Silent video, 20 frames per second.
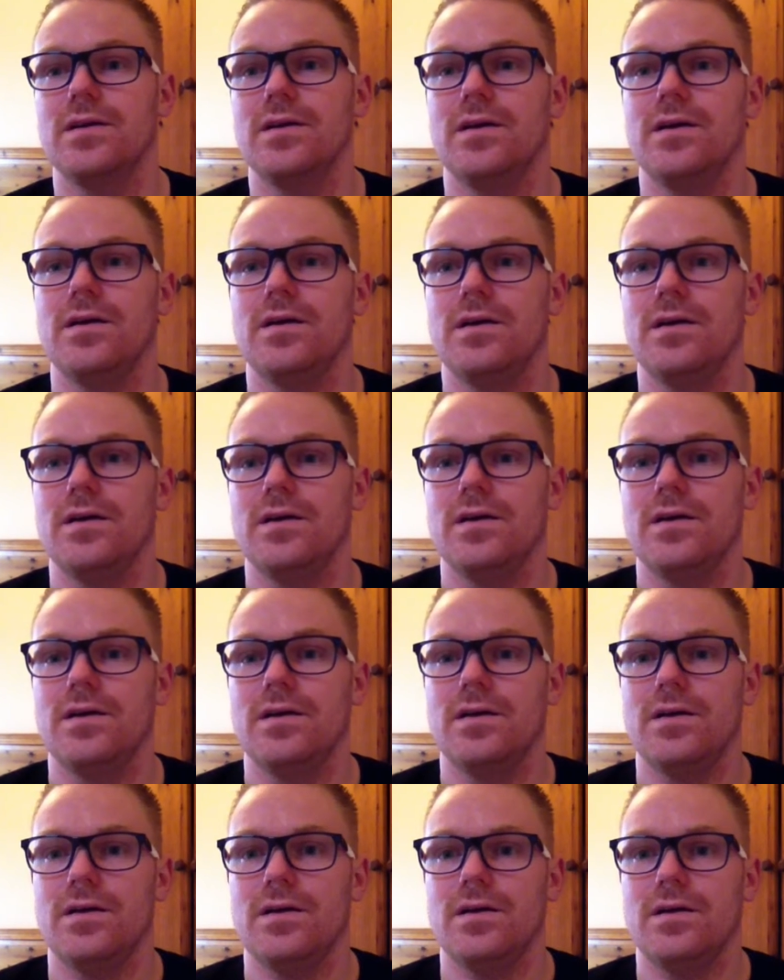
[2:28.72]

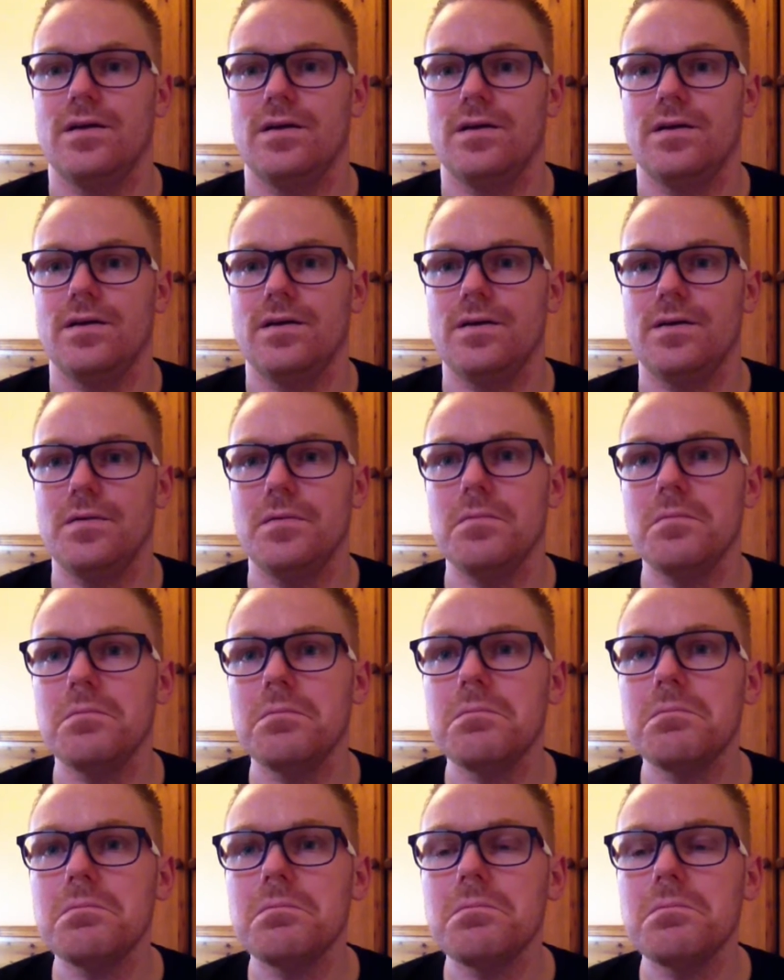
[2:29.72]

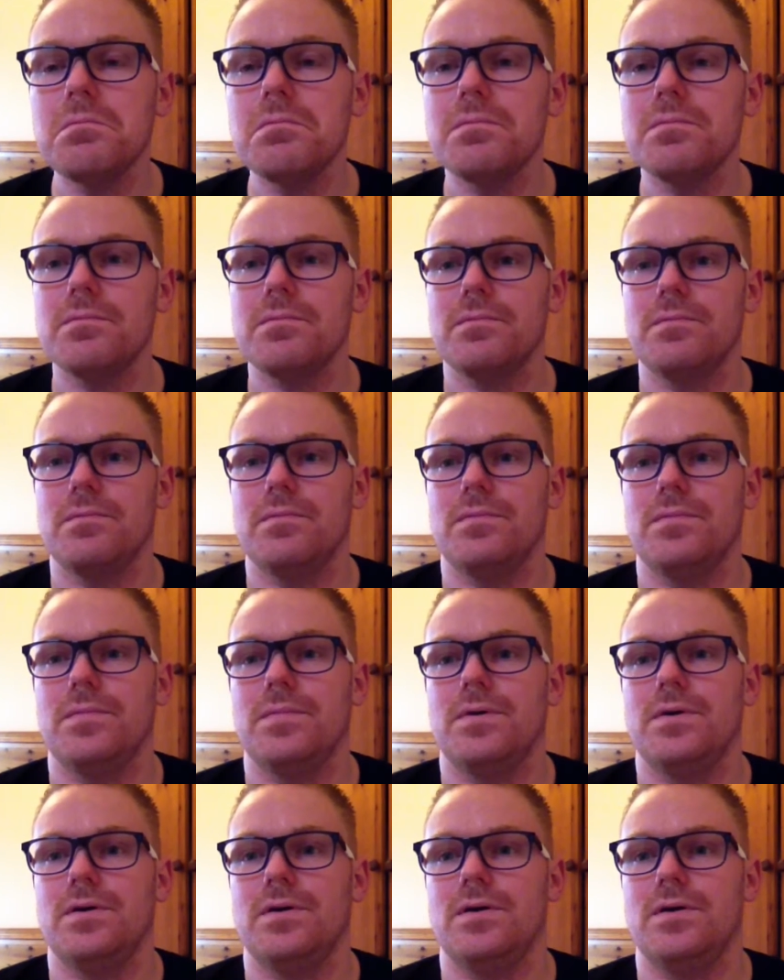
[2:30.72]
(silence)